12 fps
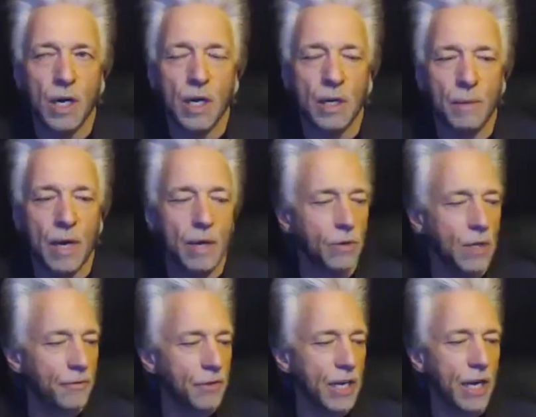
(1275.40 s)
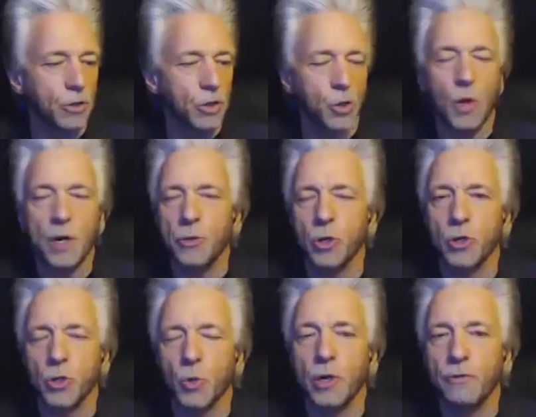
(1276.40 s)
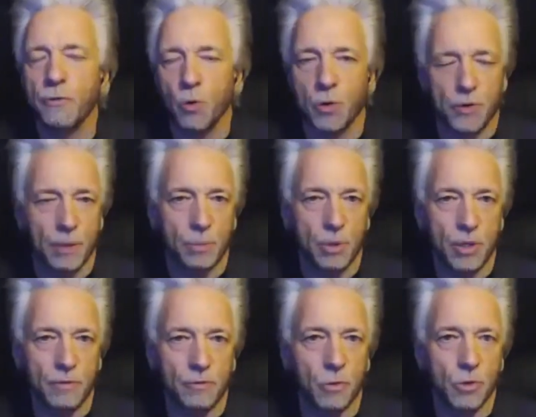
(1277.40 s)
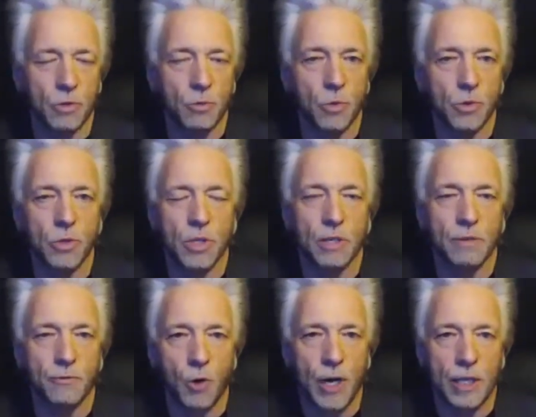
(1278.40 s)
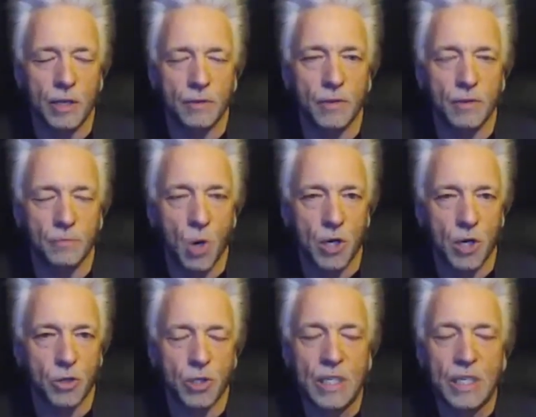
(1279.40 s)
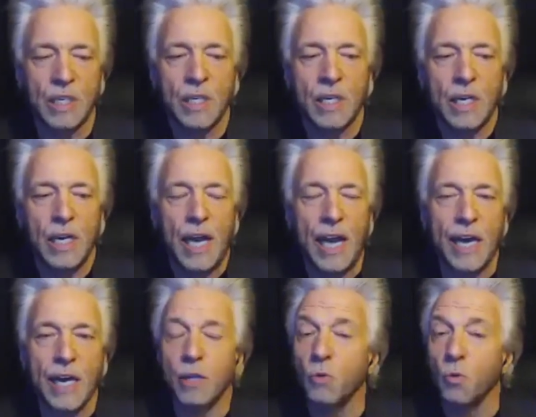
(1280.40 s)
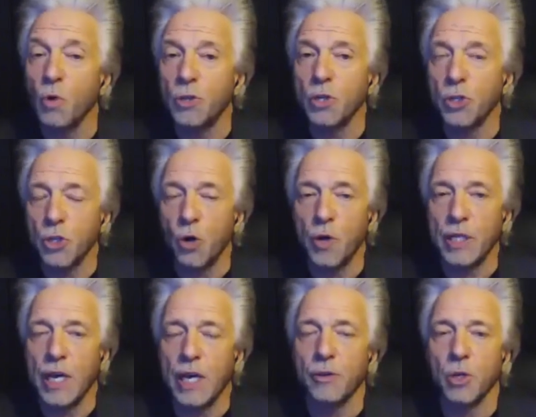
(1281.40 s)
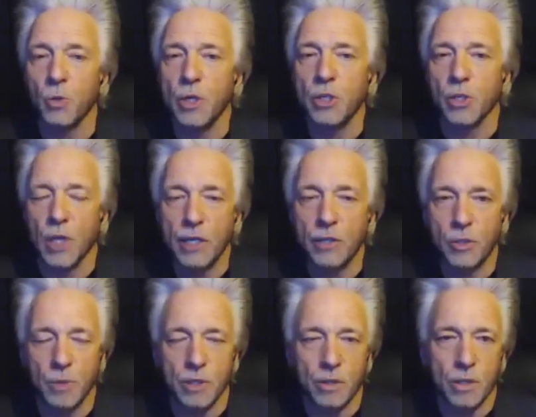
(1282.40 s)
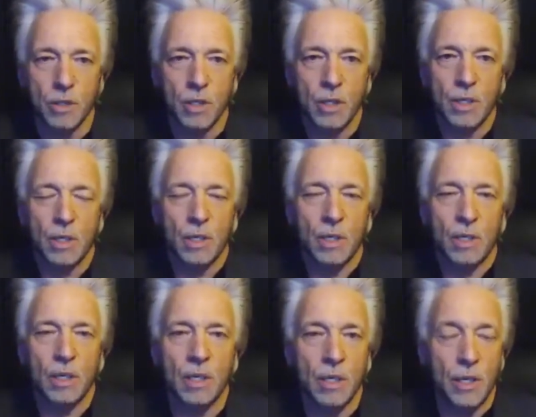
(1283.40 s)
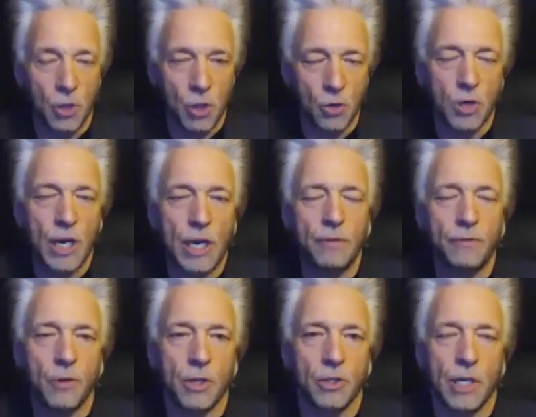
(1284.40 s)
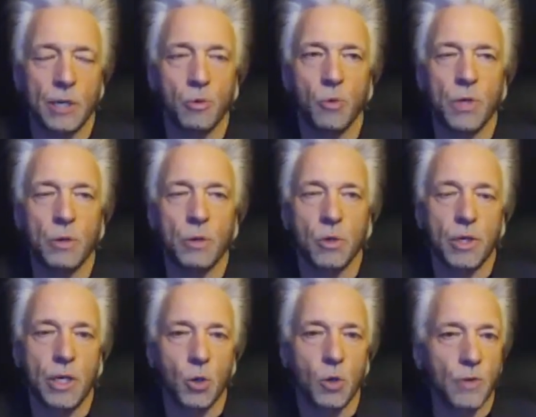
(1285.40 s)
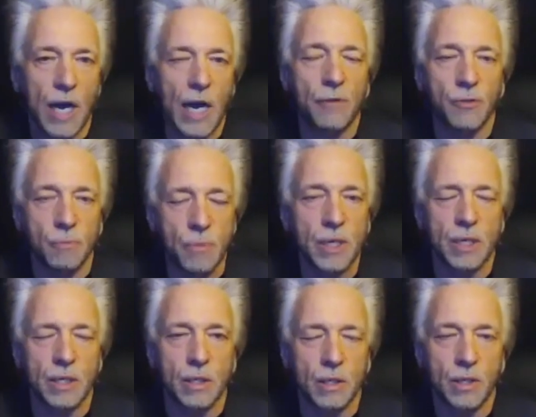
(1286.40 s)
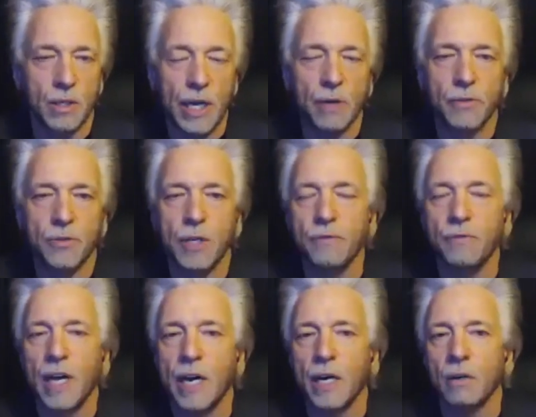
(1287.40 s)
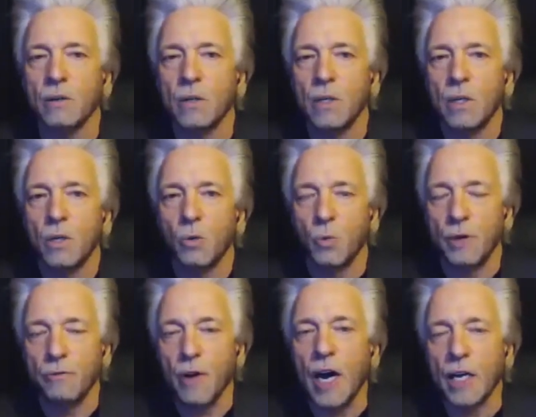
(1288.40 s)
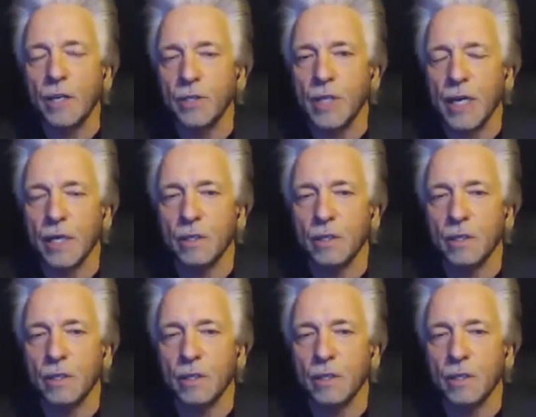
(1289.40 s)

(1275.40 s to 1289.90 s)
I don't have the calendar, 23rd or 24th, I believe was Friday of March. And what they're showing now, the original estimates, in the UK, for example, where they were looking over 500,000 deaths, they've now revised that